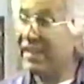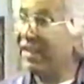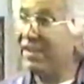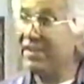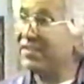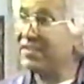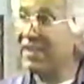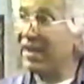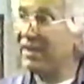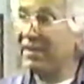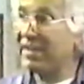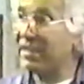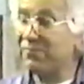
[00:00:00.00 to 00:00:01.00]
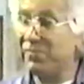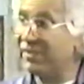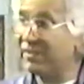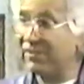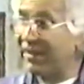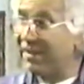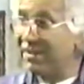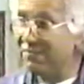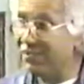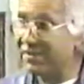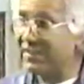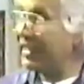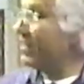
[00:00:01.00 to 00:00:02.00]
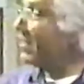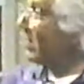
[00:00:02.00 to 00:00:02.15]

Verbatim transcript: And it's not like Billy Graham is saying